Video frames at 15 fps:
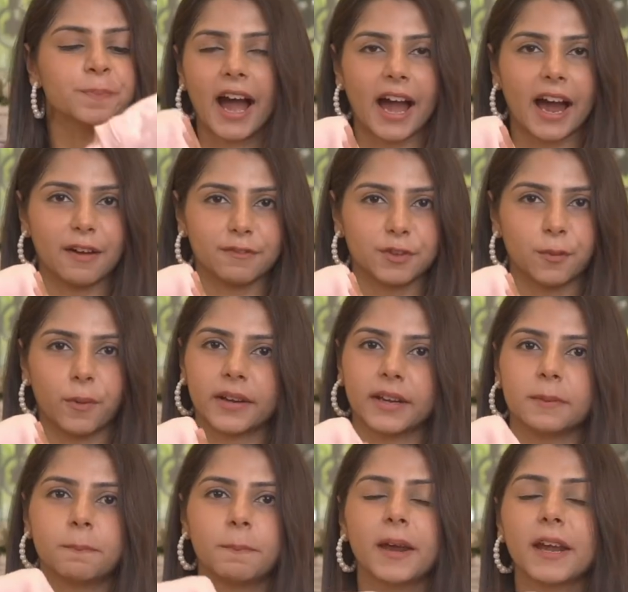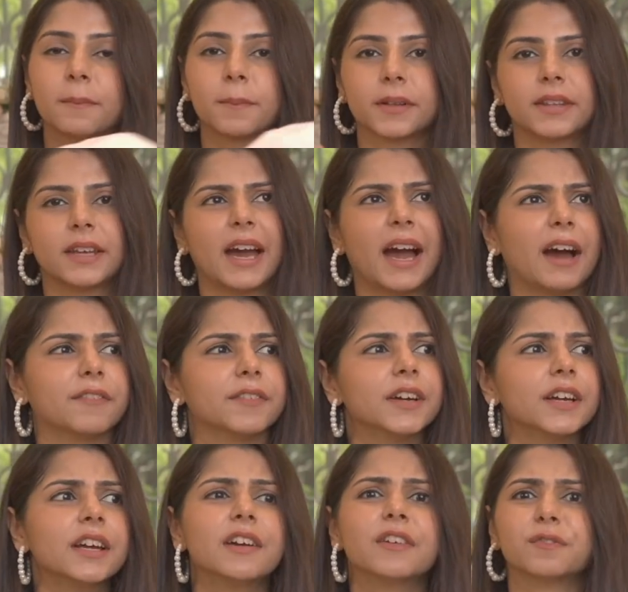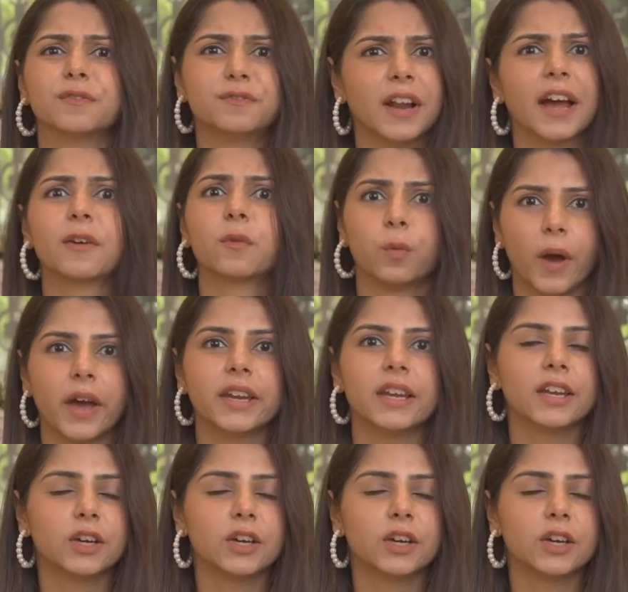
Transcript: I have the one in pink, but they have like very